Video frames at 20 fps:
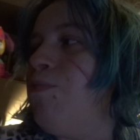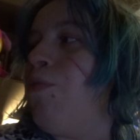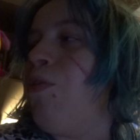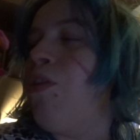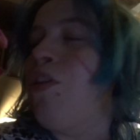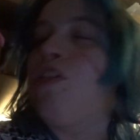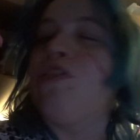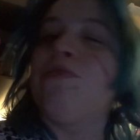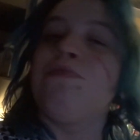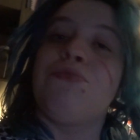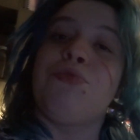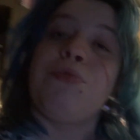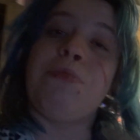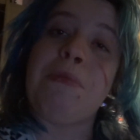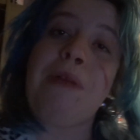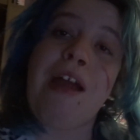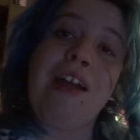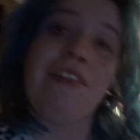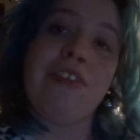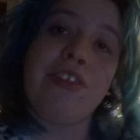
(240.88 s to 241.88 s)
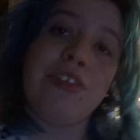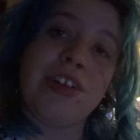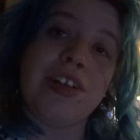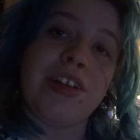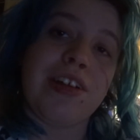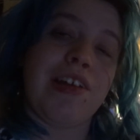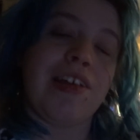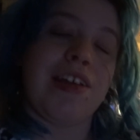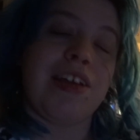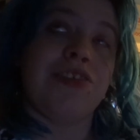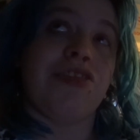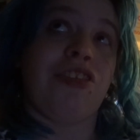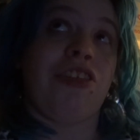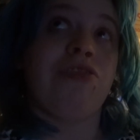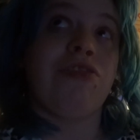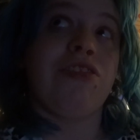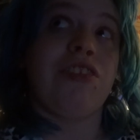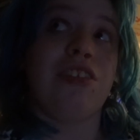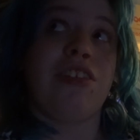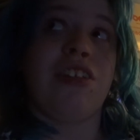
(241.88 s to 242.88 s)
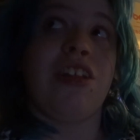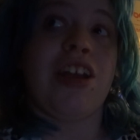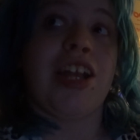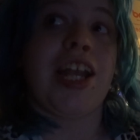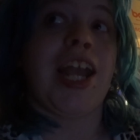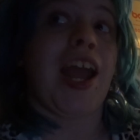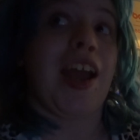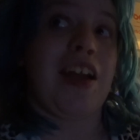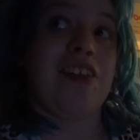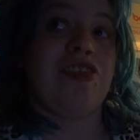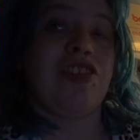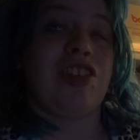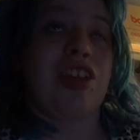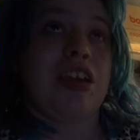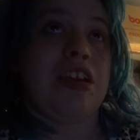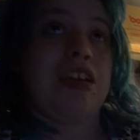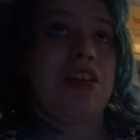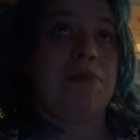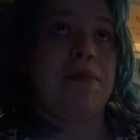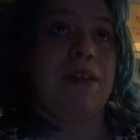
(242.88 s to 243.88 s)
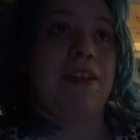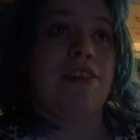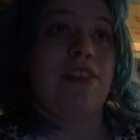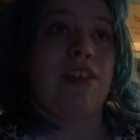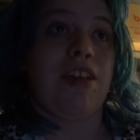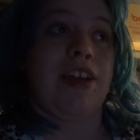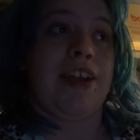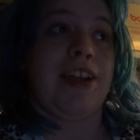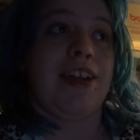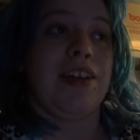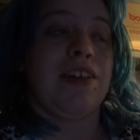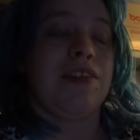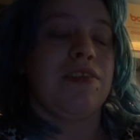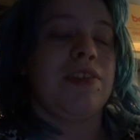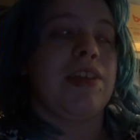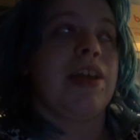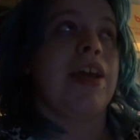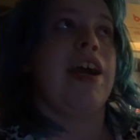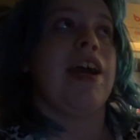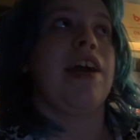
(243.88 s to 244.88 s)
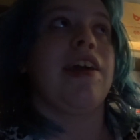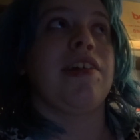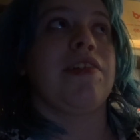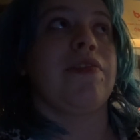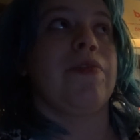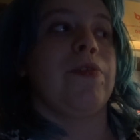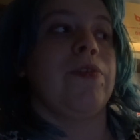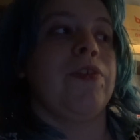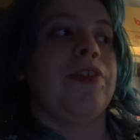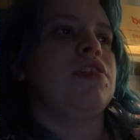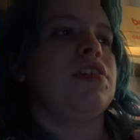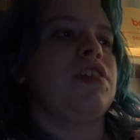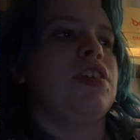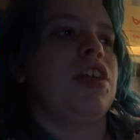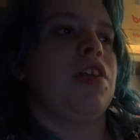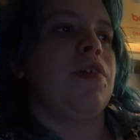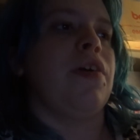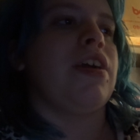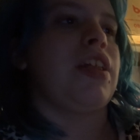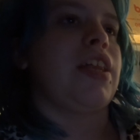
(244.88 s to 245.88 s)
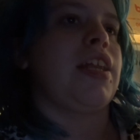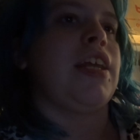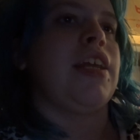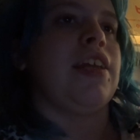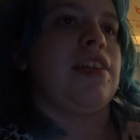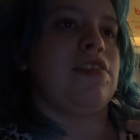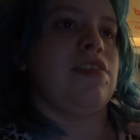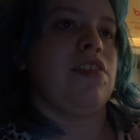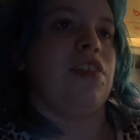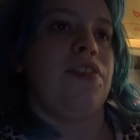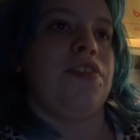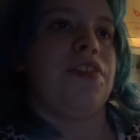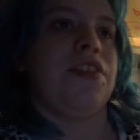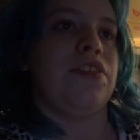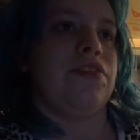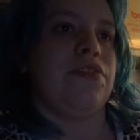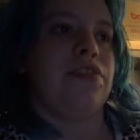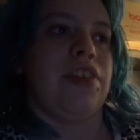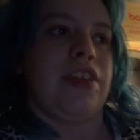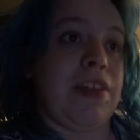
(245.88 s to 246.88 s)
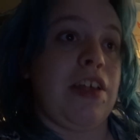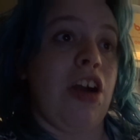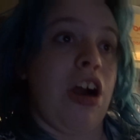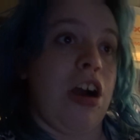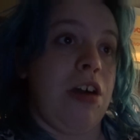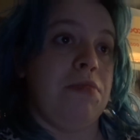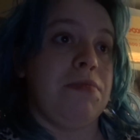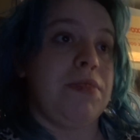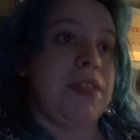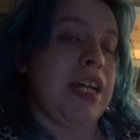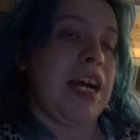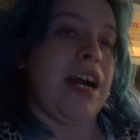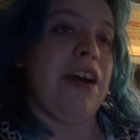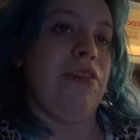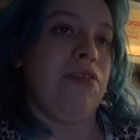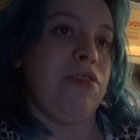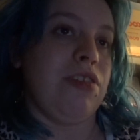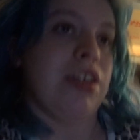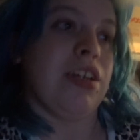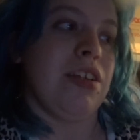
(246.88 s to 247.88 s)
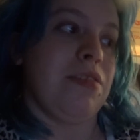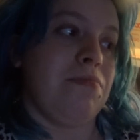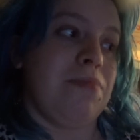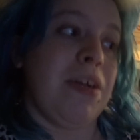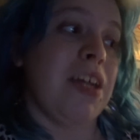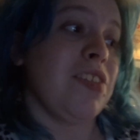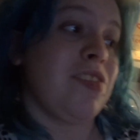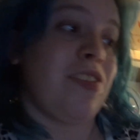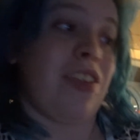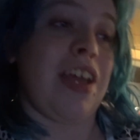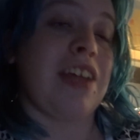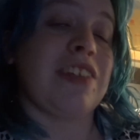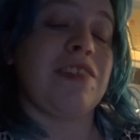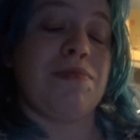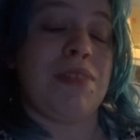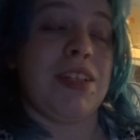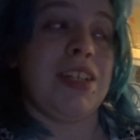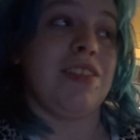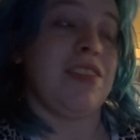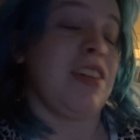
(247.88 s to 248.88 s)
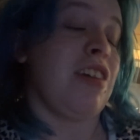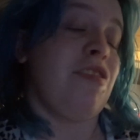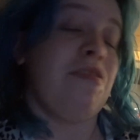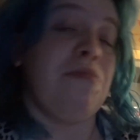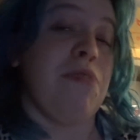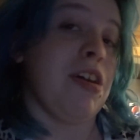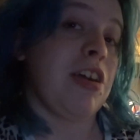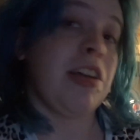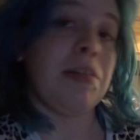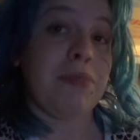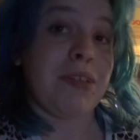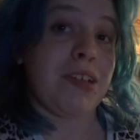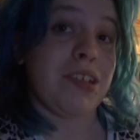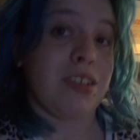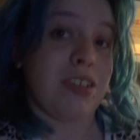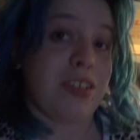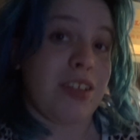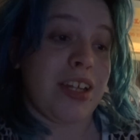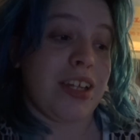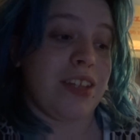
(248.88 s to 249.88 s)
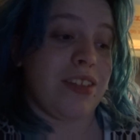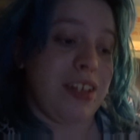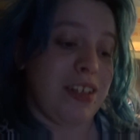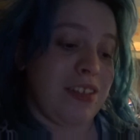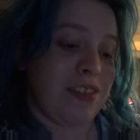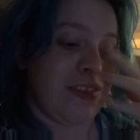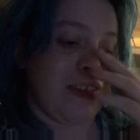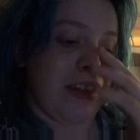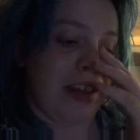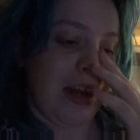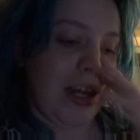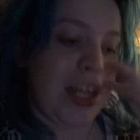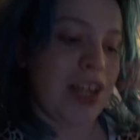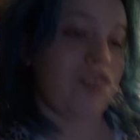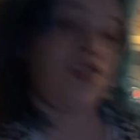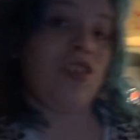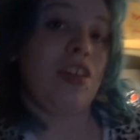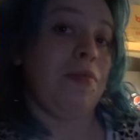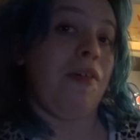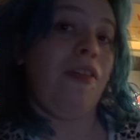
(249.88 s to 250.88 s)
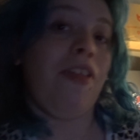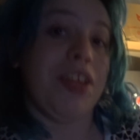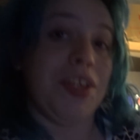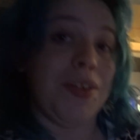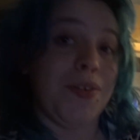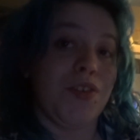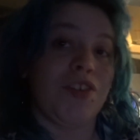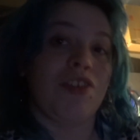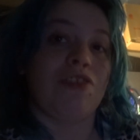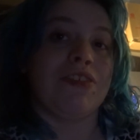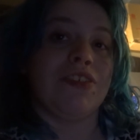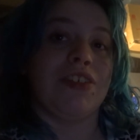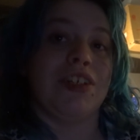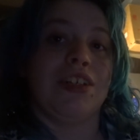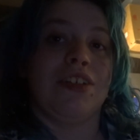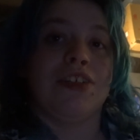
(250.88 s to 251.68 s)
What comes with my paranoia is often I get agitated by things, and you know, I need something to calm me down, and benzodiazepines are remarkably good at that. That's literally what they're used for in